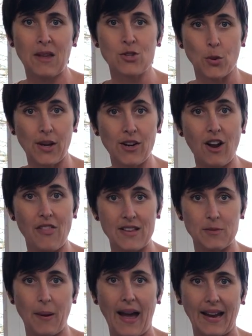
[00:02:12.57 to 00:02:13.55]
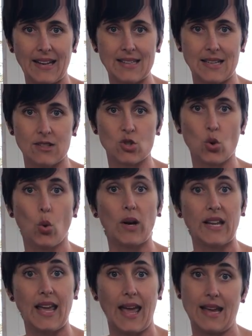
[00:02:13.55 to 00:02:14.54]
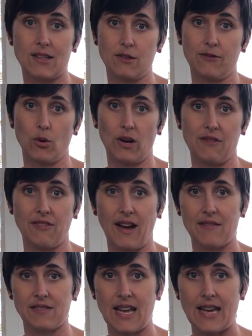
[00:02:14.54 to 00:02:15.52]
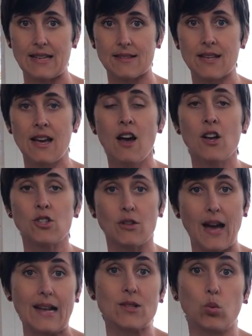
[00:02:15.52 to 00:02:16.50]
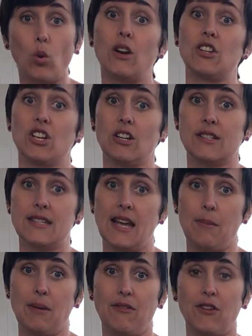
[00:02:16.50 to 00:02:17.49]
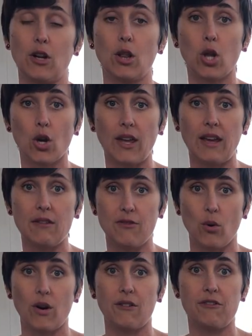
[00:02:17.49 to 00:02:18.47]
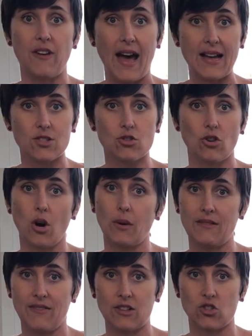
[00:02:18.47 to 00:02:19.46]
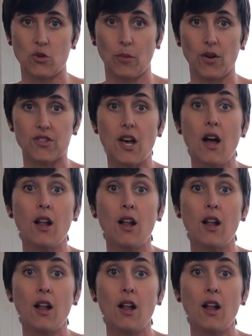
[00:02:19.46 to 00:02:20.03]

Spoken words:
So here on this packet, it says 28 to 45 days. So that's one good tip. If you're looking for fast growing vegetables,